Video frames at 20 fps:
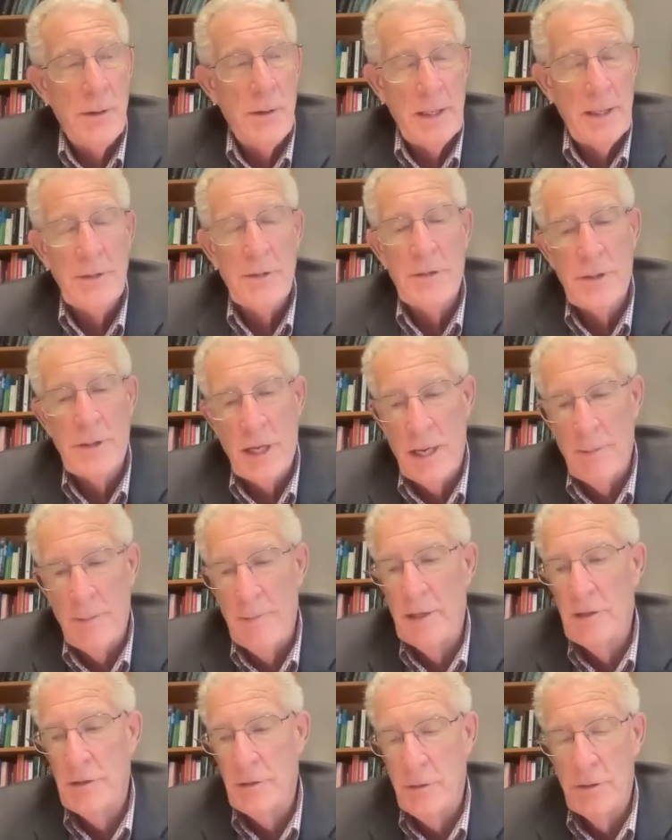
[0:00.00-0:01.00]
exercise. Cancer.
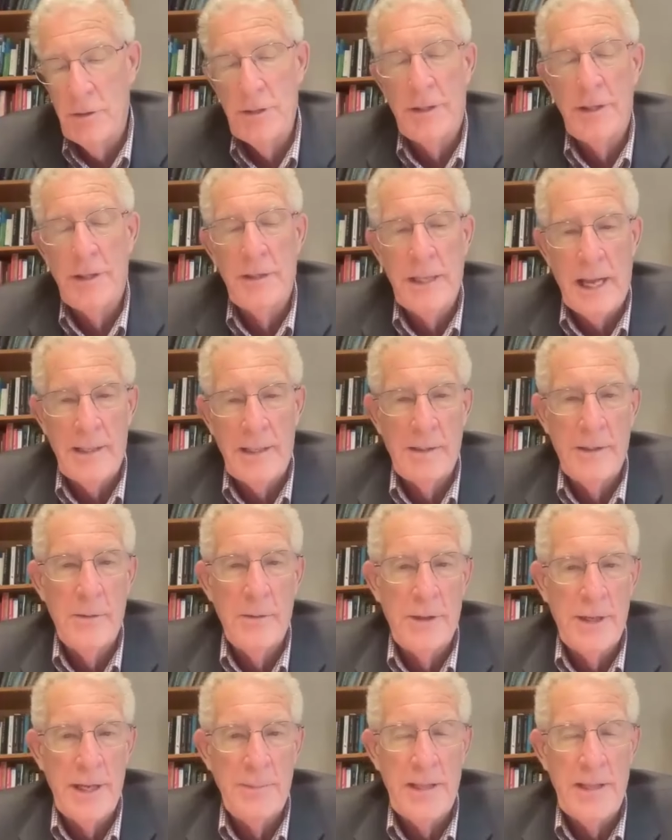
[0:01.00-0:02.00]
Make sure you
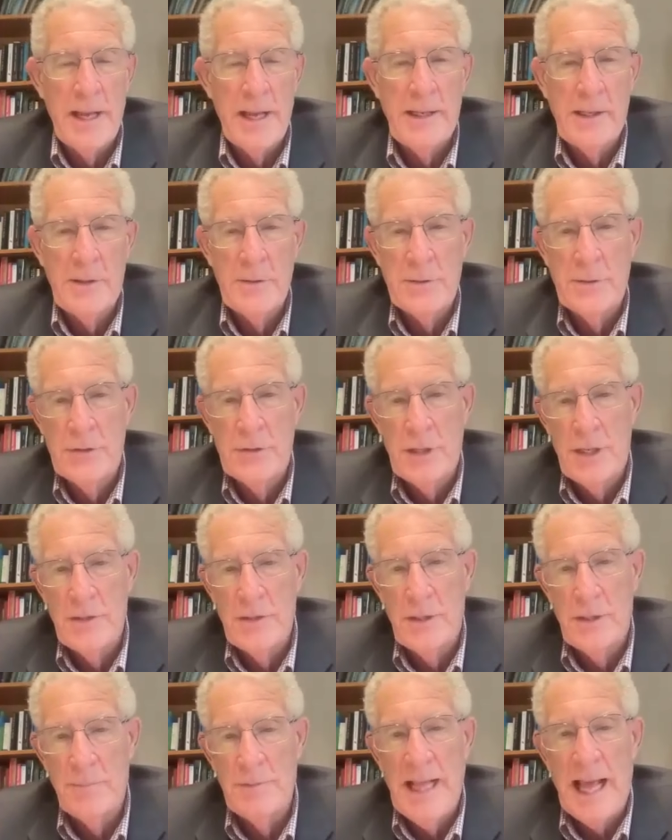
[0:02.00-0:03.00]
keep that exercise
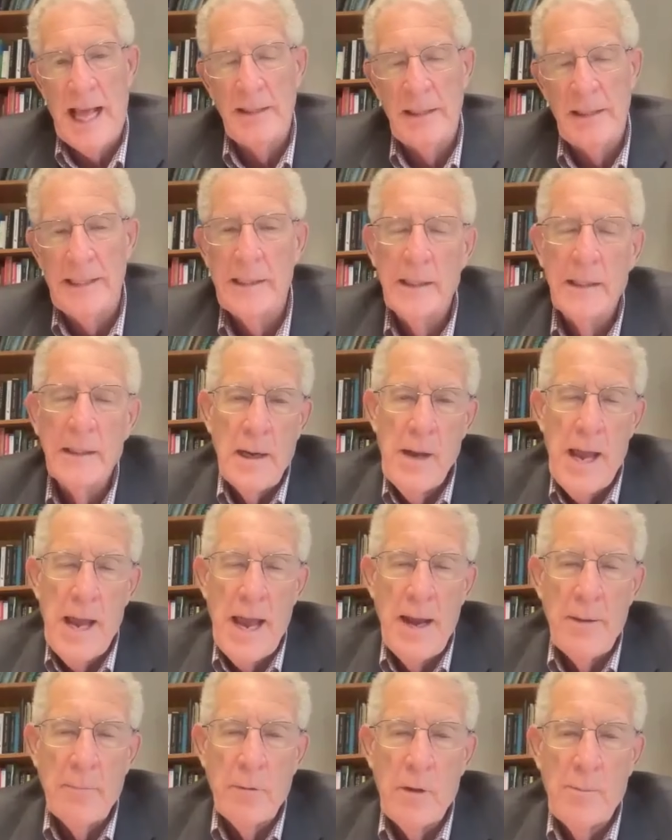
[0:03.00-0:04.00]
up daily.
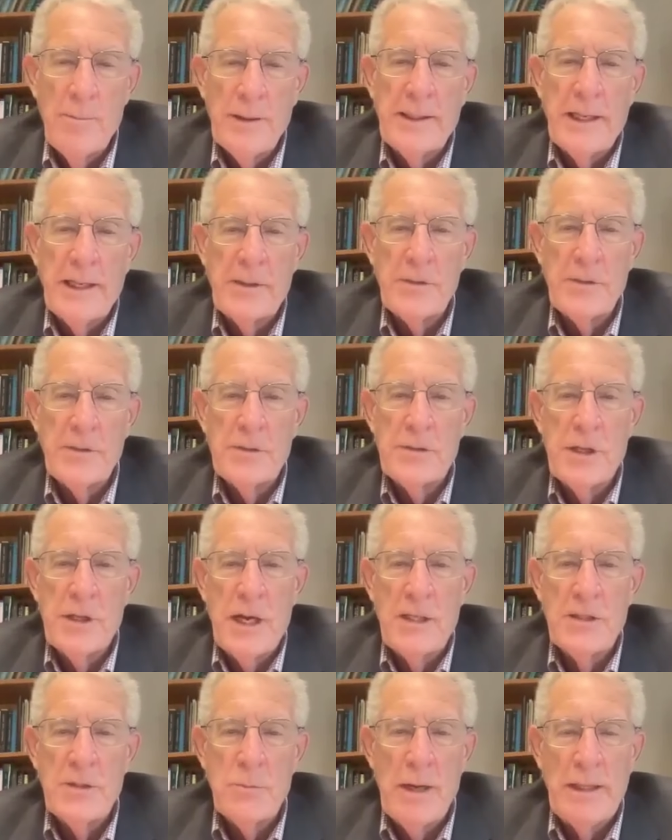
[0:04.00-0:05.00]
Aerobic
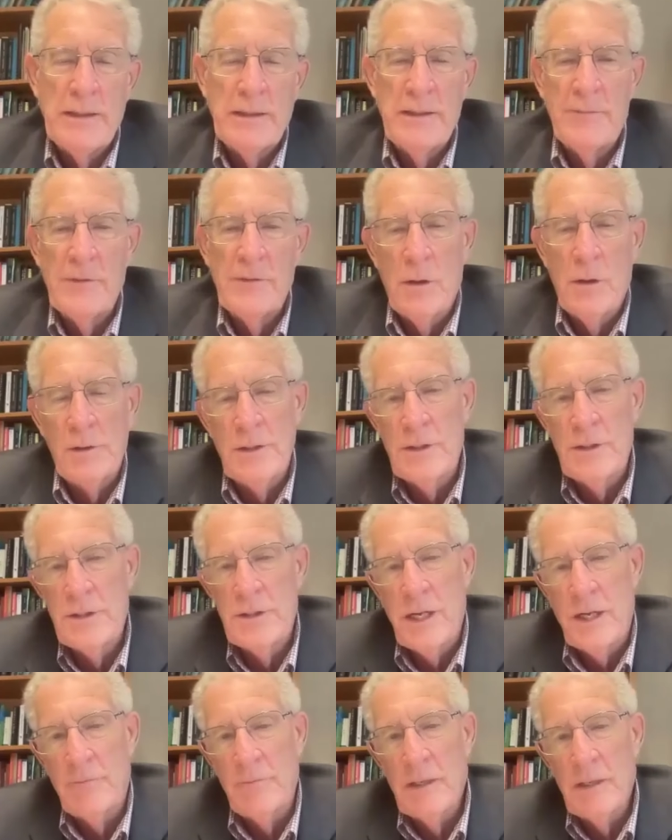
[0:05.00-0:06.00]
exercise, weightlifting, all this
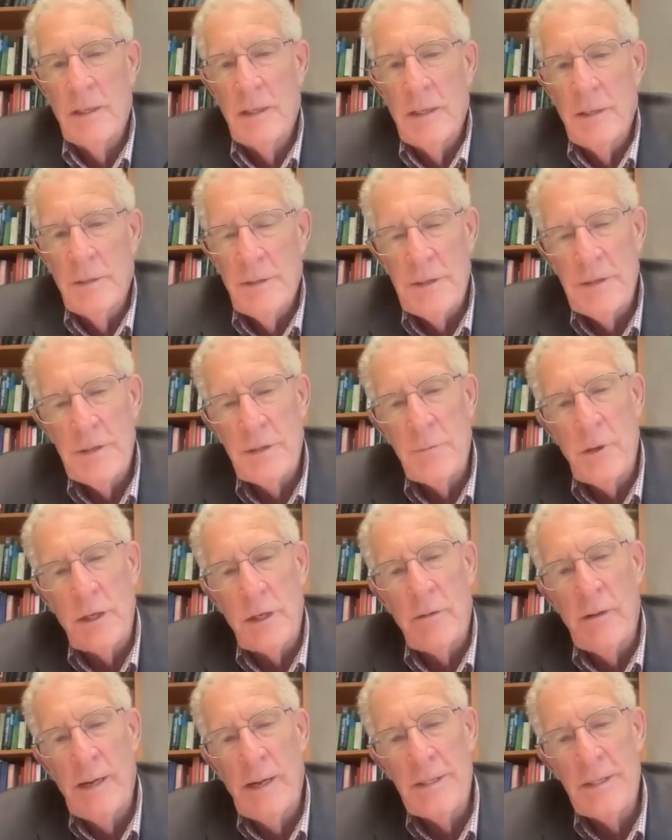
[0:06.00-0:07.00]
stuff. This is what
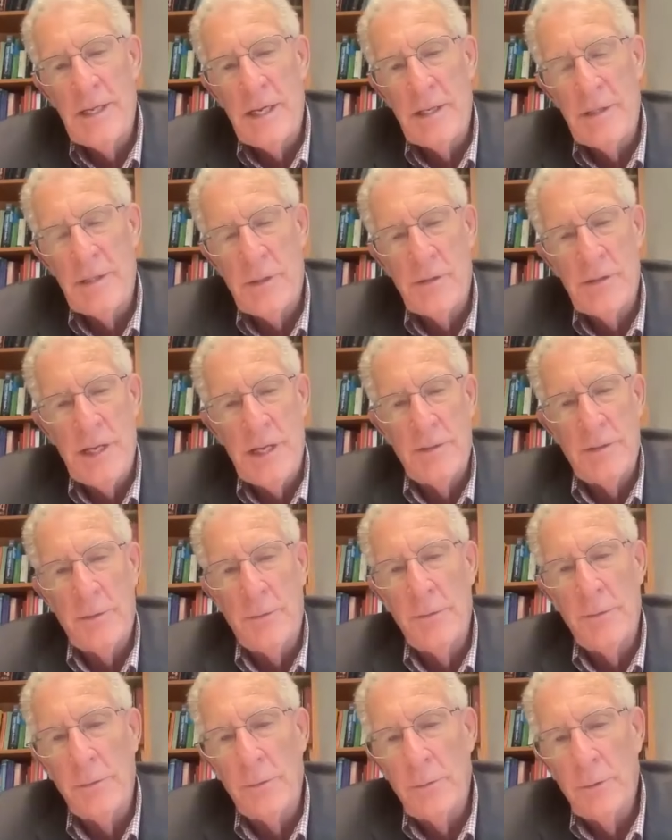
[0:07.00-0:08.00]
our ancestors had to
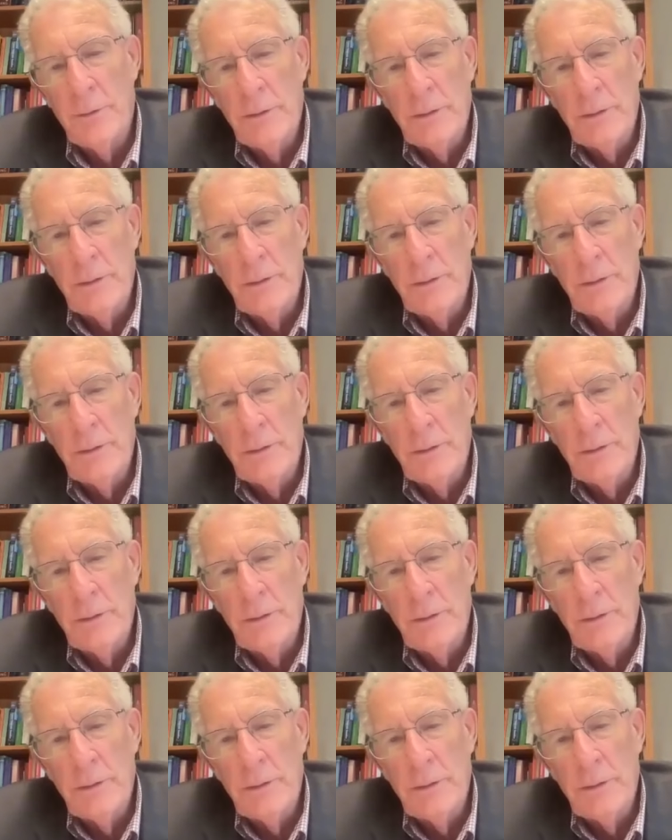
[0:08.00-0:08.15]
do,